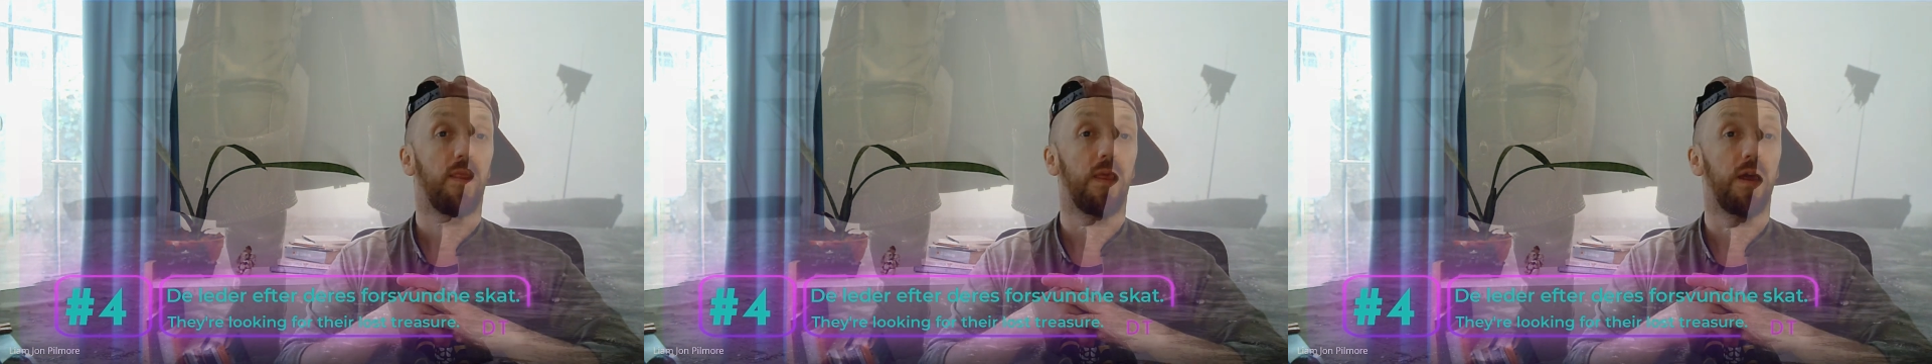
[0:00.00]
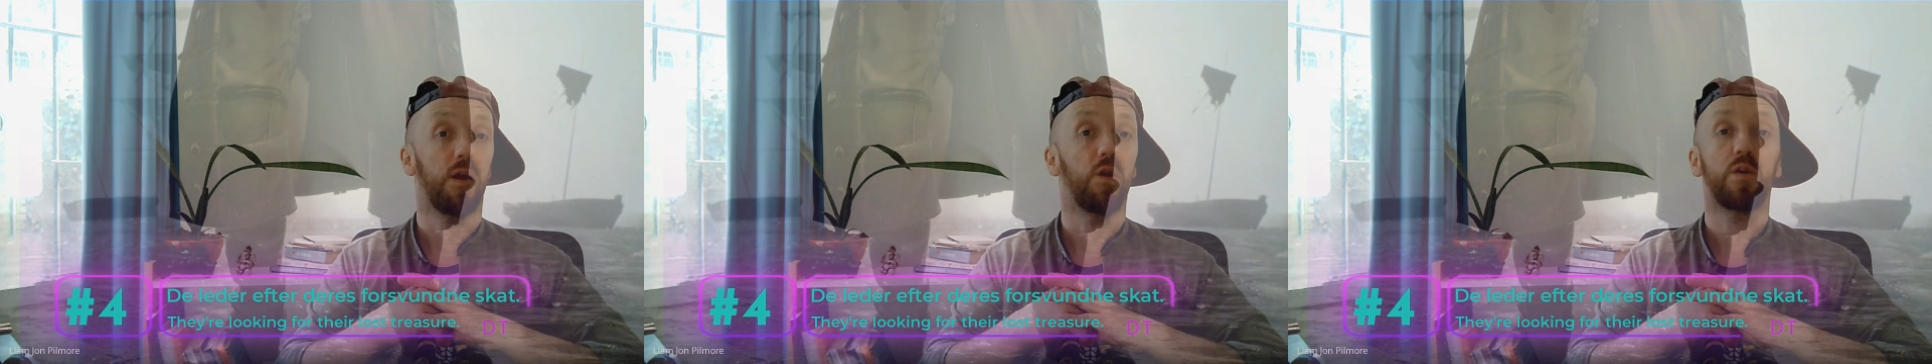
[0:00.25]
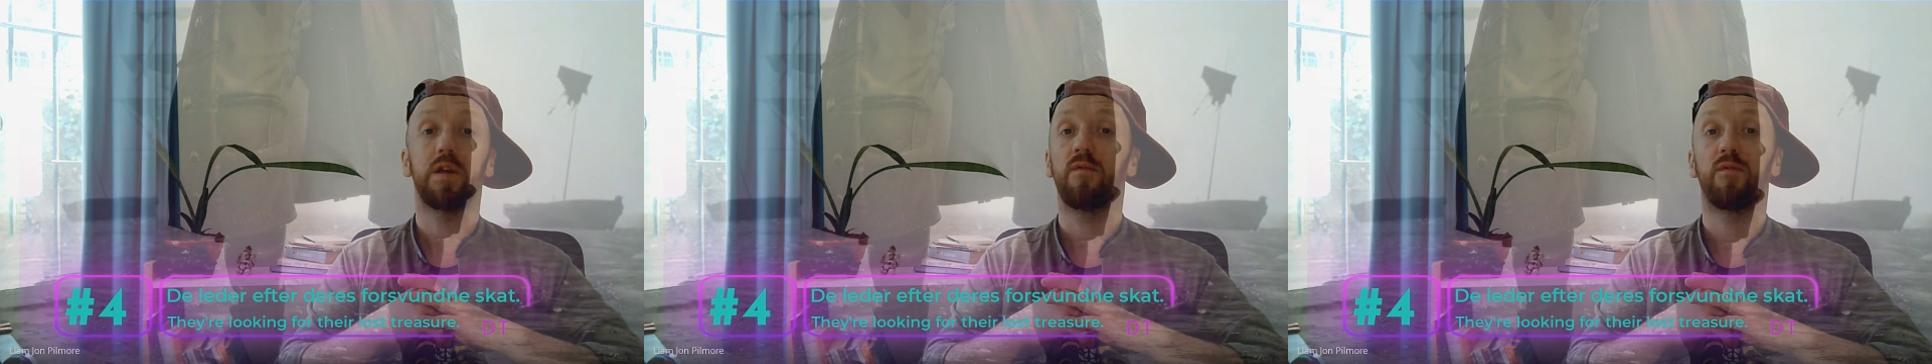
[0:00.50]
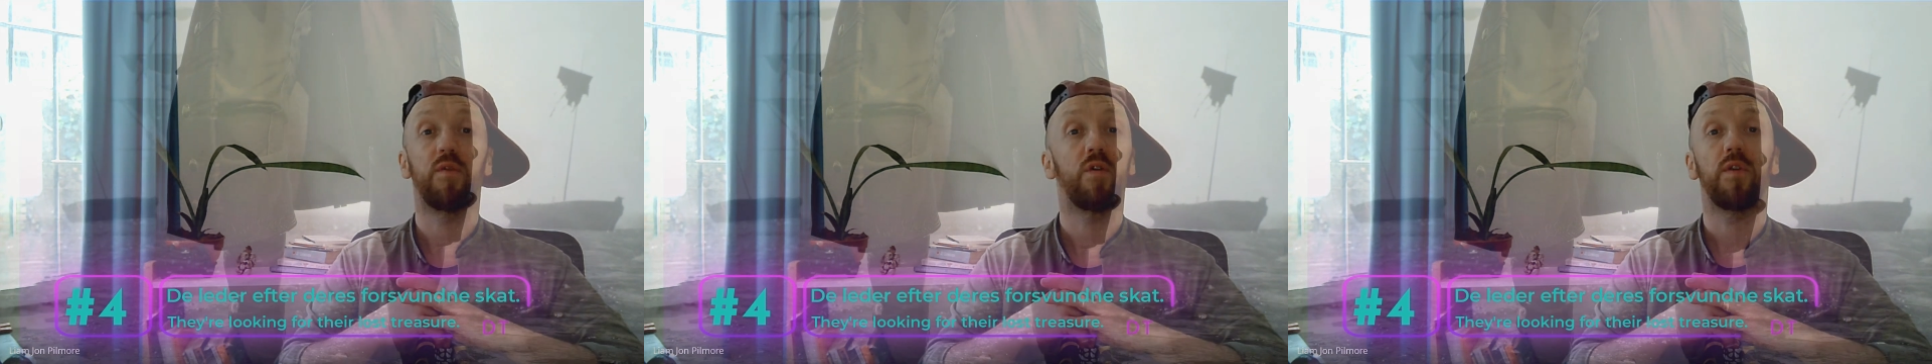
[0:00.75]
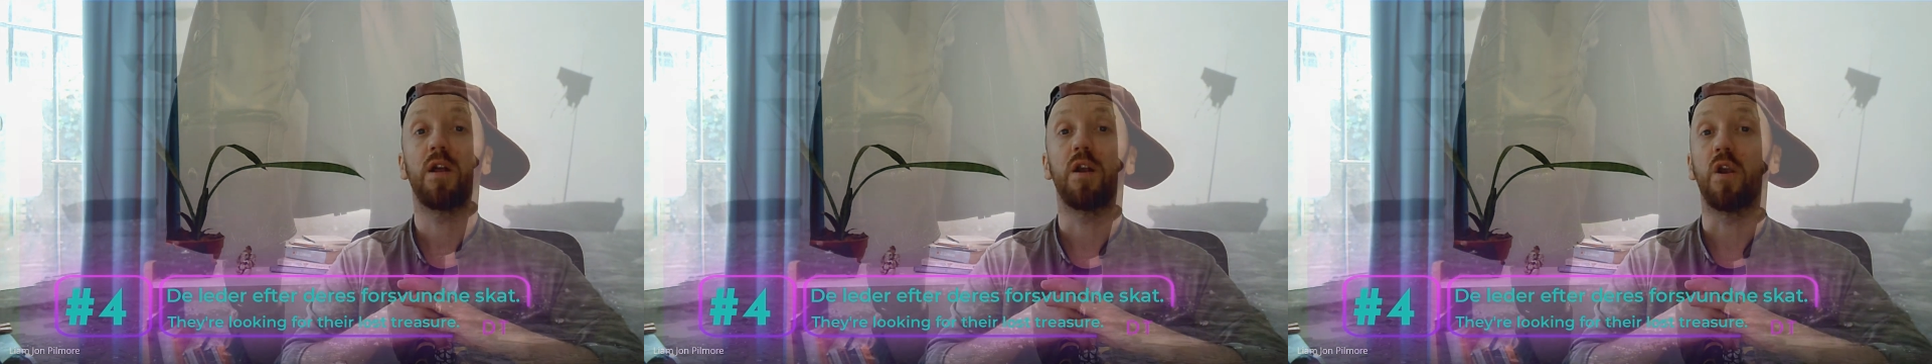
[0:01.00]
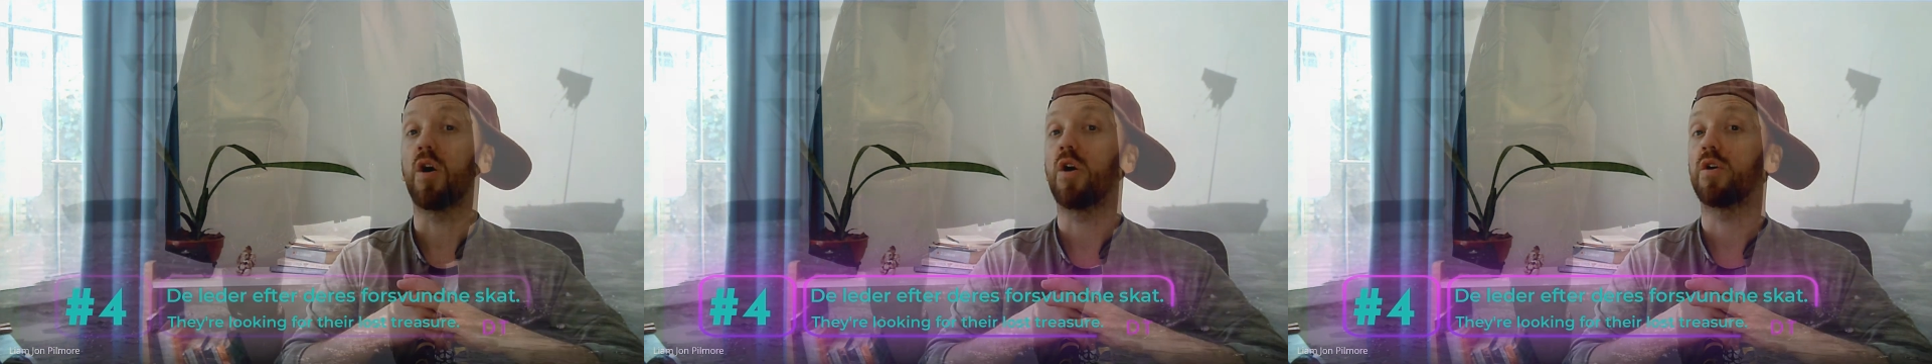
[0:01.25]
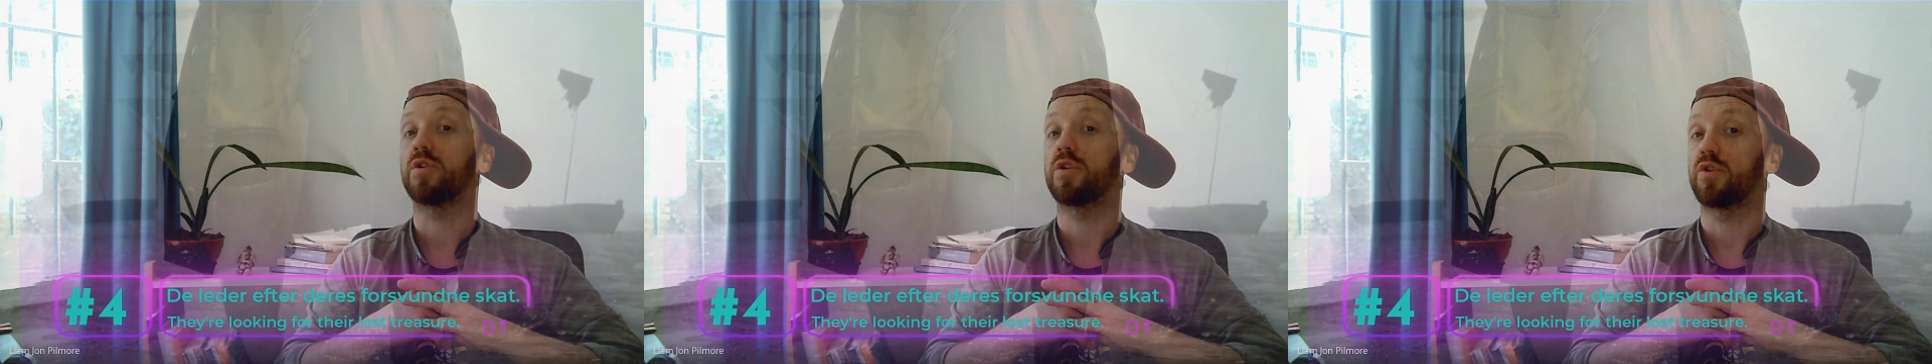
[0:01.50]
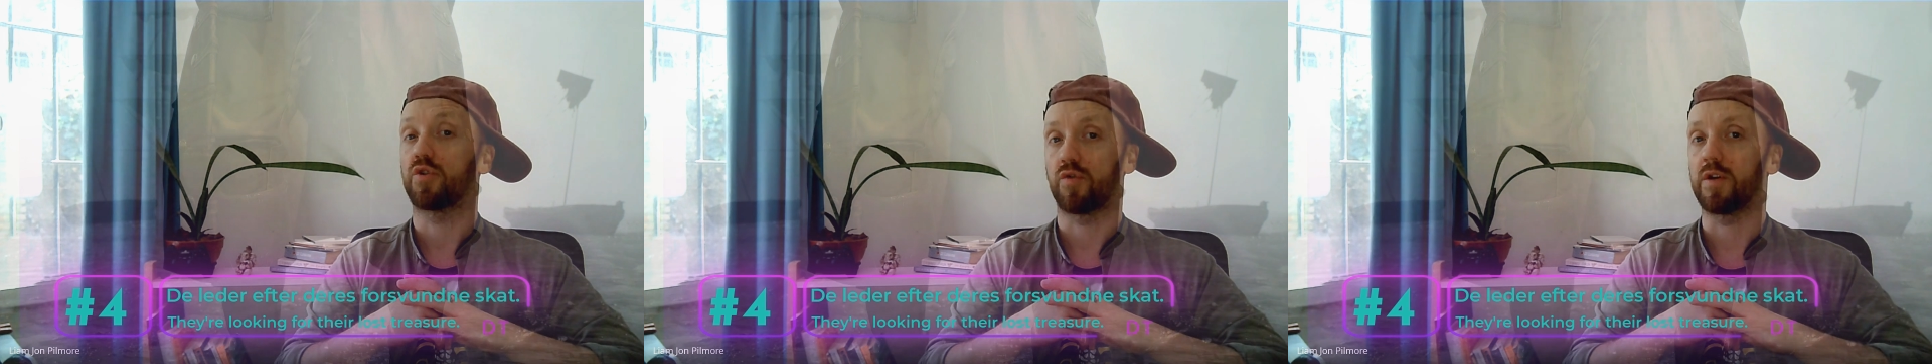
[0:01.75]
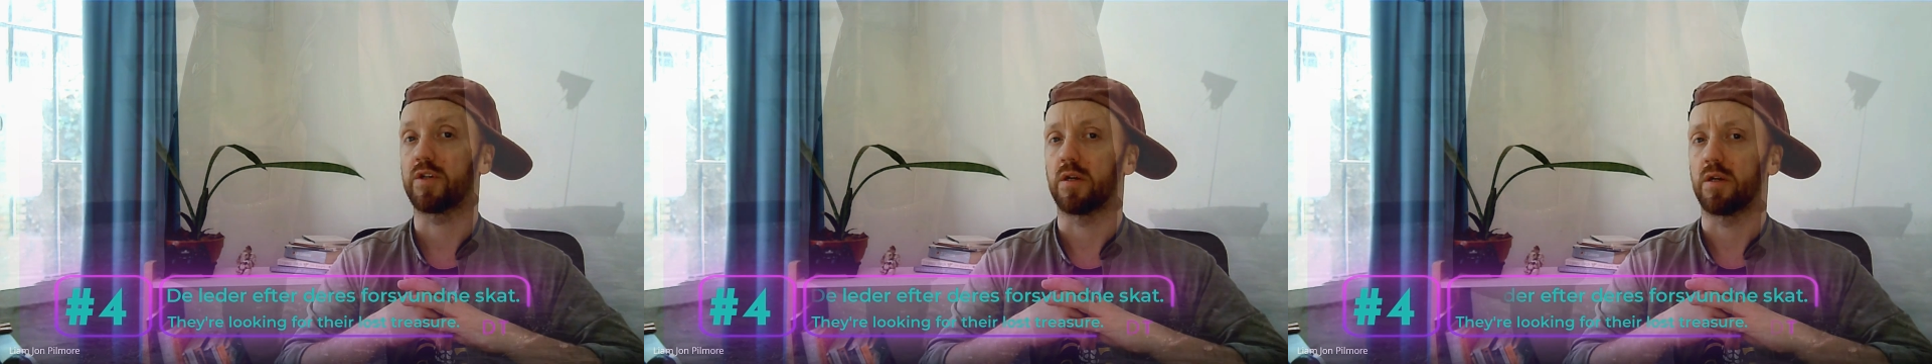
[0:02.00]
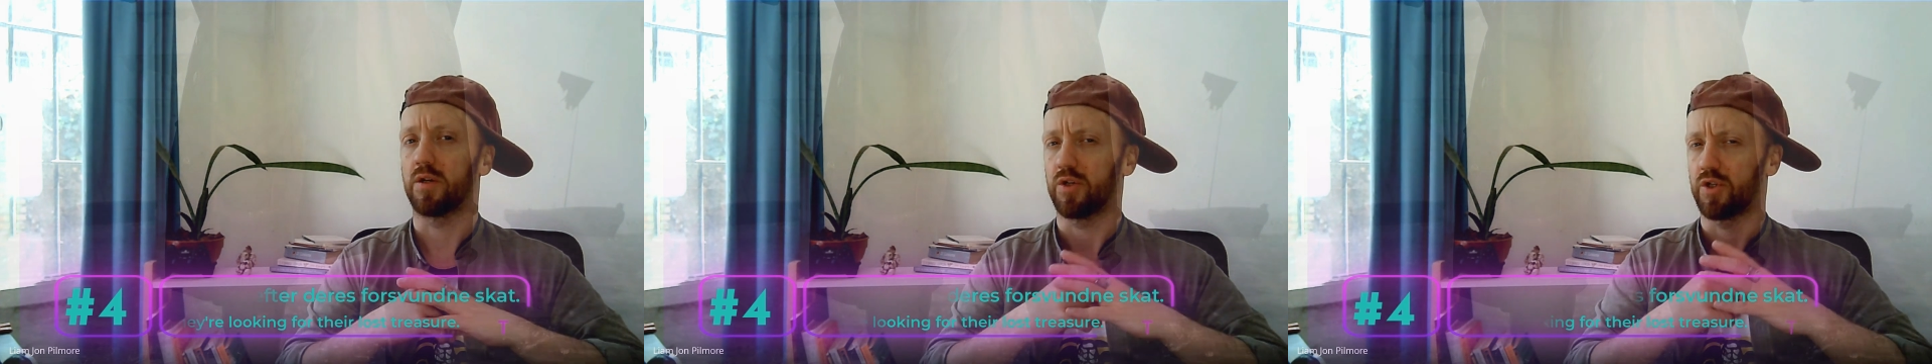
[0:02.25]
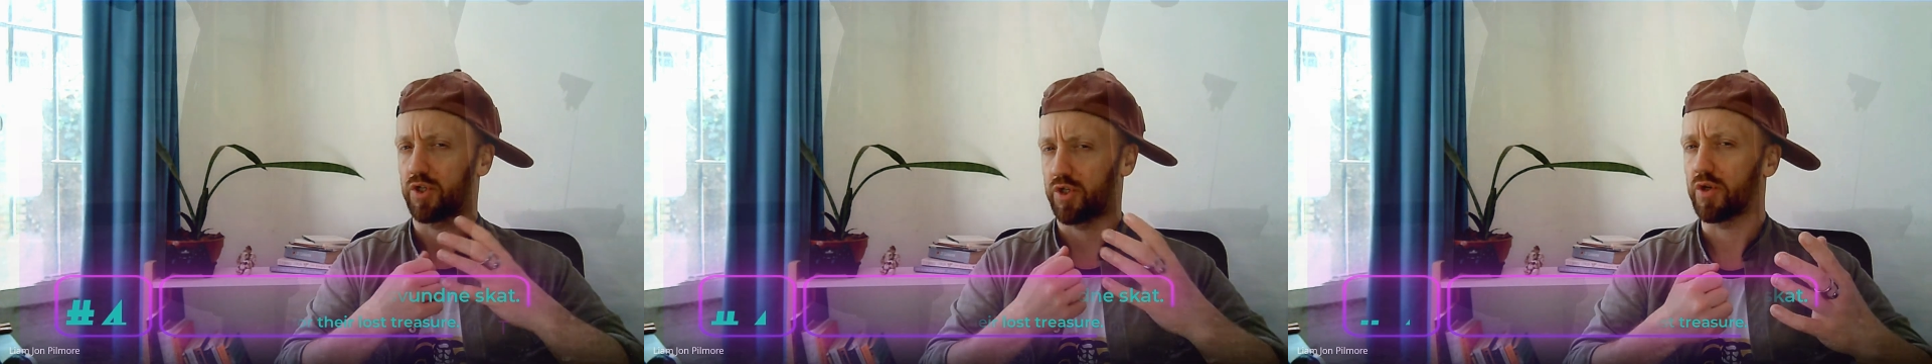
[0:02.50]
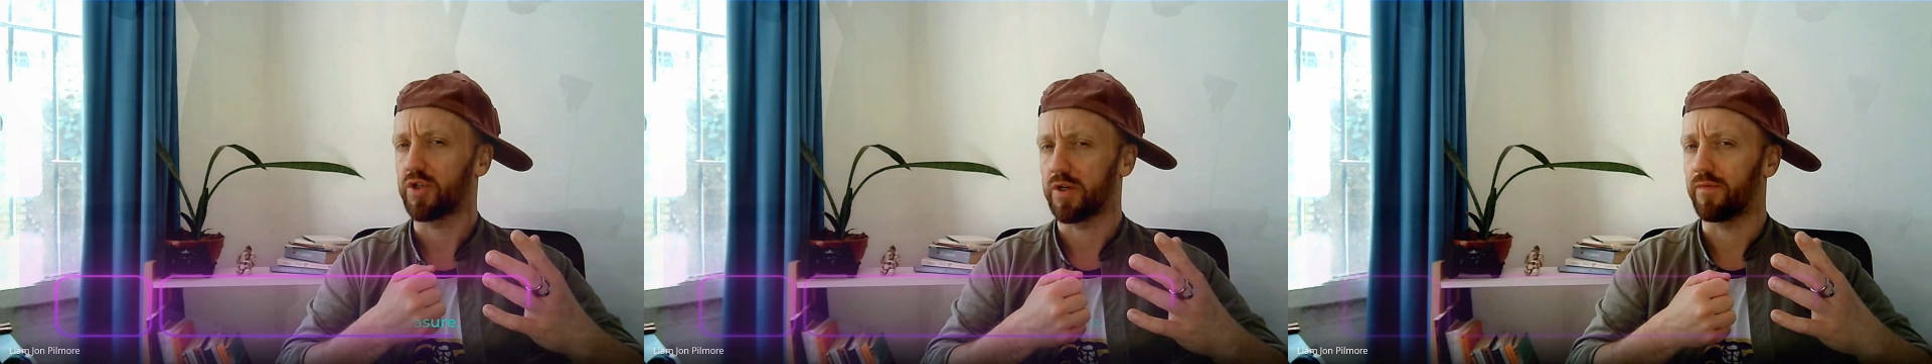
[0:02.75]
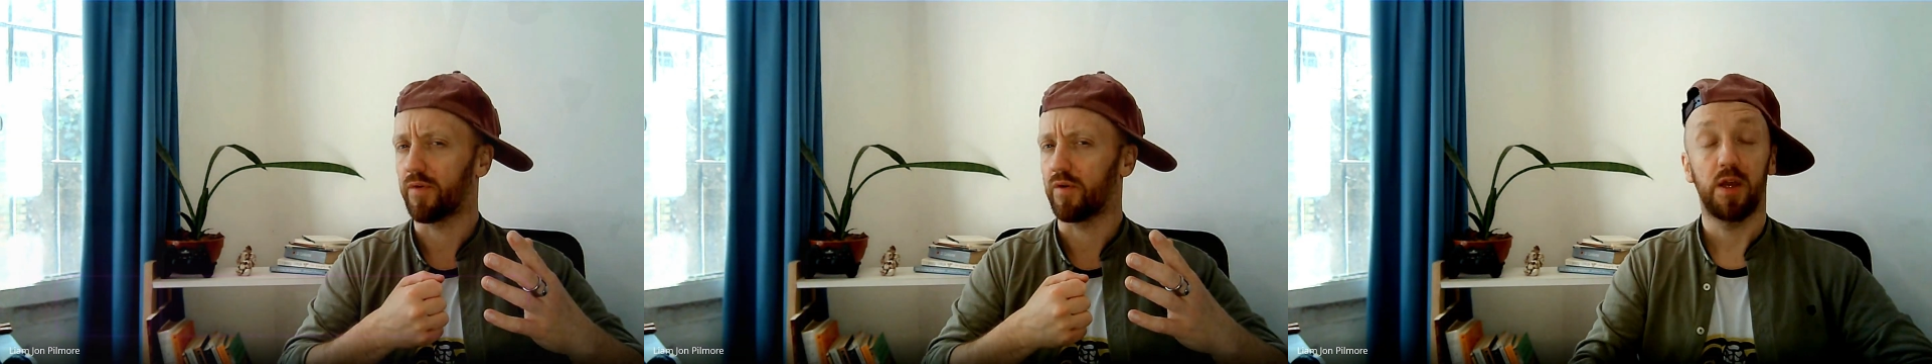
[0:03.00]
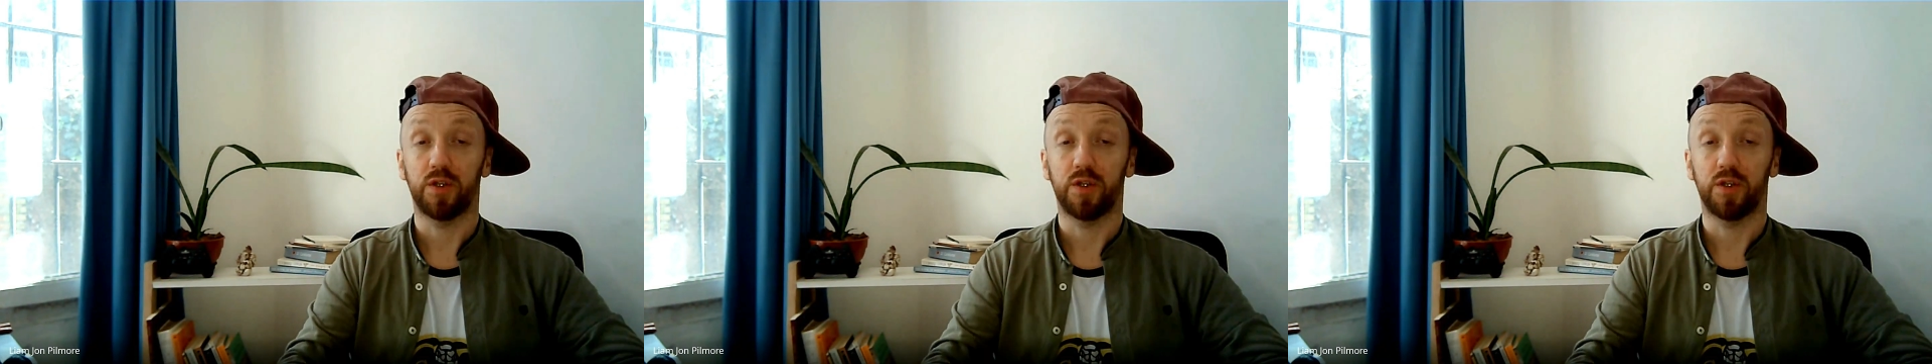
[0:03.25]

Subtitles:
They're looking for their lost treasure, searching for it.